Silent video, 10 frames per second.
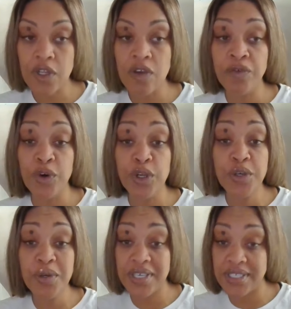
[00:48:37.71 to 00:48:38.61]
for a
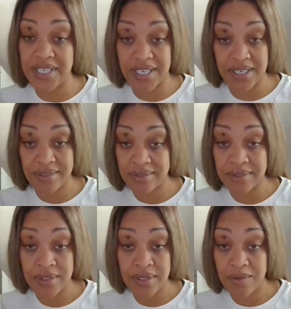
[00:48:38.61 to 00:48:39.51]
unity ticket.
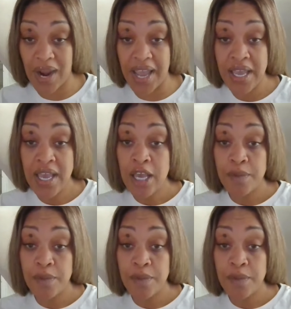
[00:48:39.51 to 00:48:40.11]
Right?